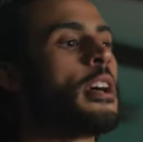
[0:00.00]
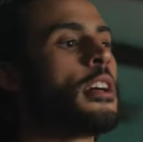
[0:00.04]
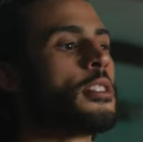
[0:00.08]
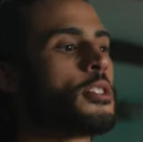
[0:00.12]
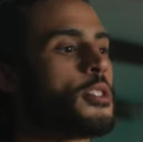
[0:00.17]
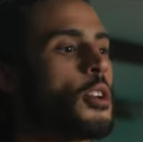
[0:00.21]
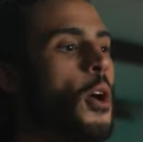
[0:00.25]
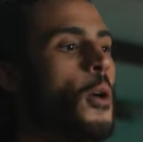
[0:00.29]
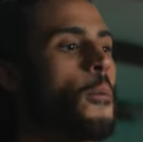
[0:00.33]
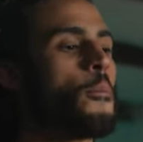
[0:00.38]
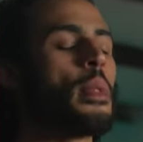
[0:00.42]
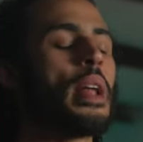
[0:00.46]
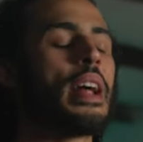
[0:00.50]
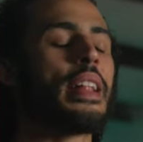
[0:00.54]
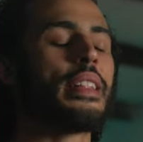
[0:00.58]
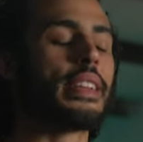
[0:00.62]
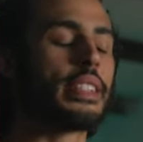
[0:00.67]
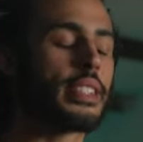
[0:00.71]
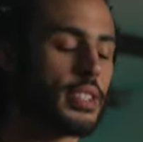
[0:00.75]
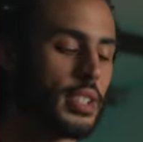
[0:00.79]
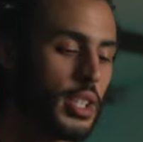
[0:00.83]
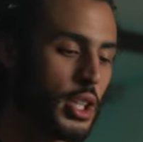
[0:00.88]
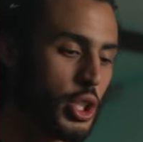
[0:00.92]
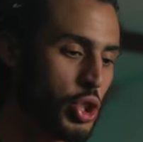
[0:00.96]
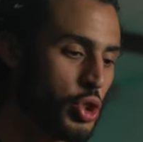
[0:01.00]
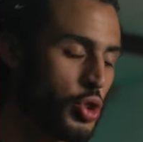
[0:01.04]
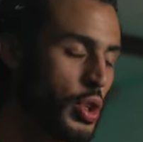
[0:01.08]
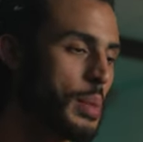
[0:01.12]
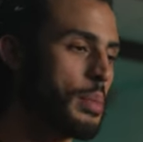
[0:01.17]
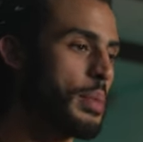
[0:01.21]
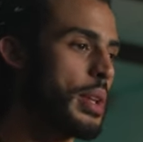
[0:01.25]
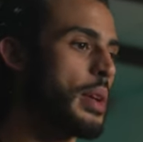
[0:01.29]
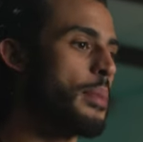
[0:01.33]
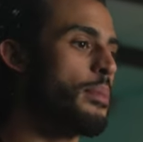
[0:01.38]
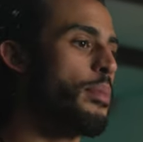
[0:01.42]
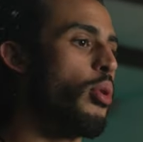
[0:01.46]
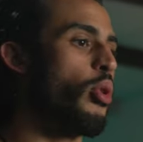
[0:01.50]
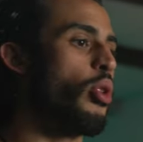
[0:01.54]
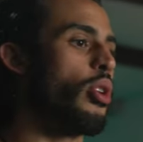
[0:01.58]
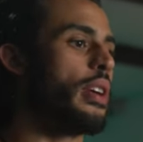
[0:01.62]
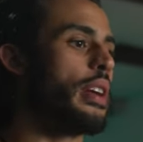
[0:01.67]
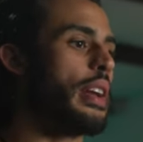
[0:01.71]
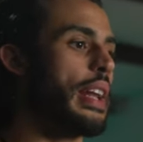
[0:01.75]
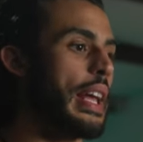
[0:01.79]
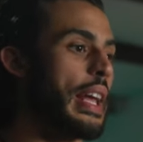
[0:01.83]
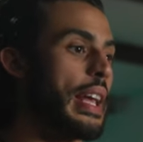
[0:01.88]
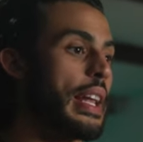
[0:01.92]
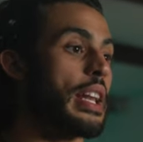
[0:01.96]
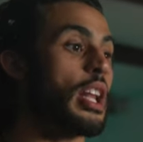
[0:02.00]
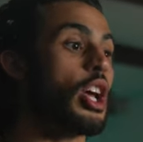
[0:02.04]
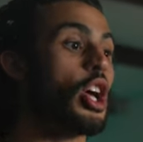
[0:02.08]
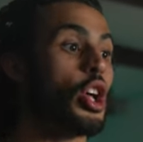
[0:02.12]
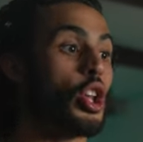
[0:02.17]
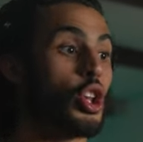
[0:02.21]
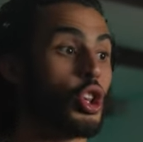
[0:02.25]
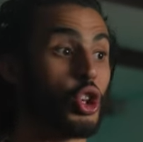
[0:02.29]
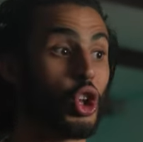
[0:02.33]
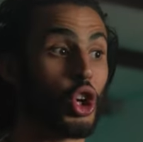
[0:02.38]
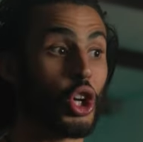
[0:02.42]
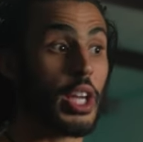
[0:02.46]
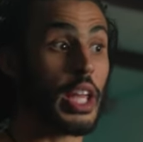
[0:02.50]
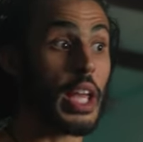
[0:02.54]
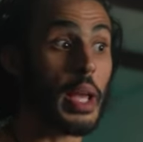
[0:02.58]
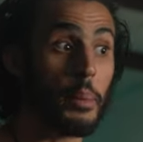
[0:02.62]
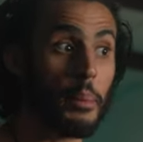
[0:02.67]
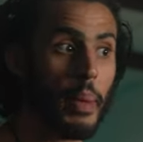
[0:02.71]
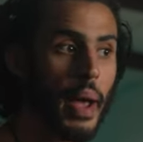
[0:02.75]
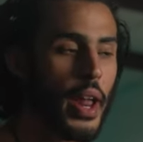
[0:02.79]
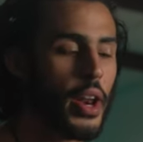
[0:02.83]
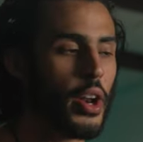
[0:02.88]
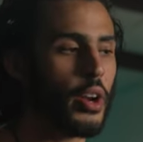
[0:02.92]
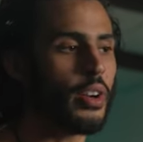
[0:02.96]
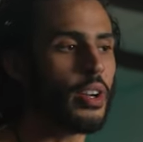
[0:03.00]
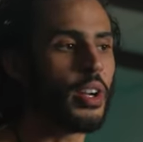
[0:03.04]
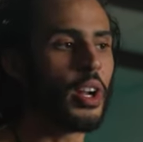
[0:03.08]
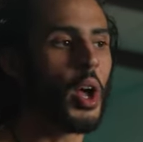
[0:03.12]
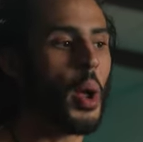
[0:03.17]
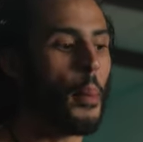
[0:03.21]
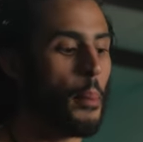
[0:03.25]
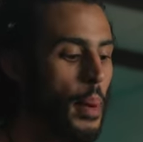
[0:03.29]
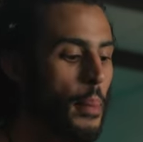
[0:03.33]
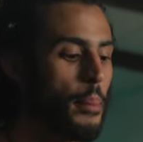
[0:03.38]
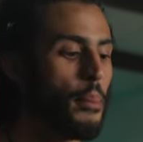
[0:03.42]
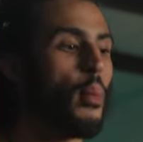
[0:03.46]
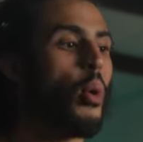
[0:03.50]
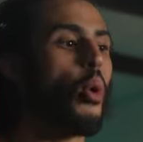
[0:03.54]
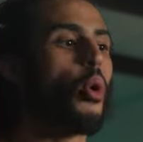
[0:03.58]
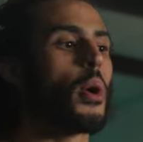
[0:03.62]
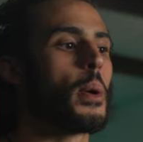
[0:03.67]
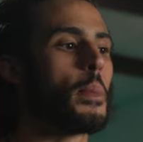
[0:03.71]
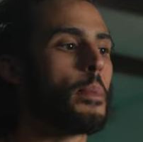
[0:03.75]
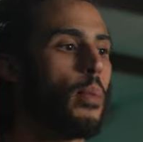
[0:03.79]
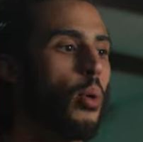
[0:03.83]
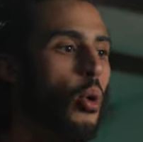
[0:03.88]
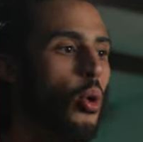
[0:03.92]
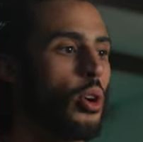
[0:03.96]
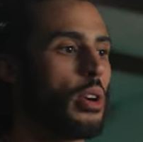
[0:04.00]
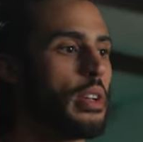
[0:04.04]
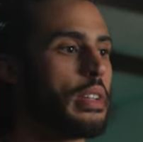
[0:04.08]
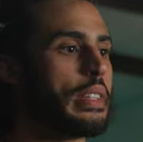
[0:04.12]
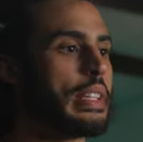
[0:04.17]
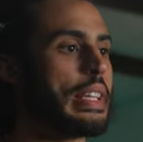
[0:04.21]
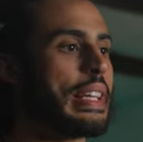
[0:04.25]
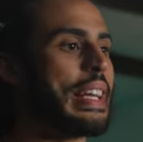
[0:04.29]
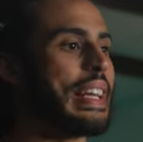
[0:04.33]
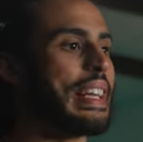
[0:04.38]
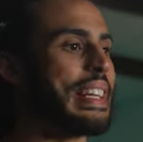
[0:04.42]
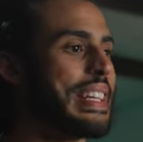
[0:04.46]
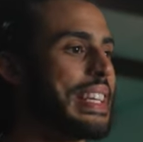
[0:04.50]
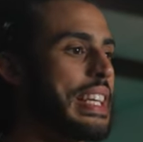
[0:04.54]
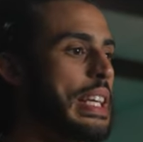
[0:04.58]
So this is extremely important in looking better, but more importantly, in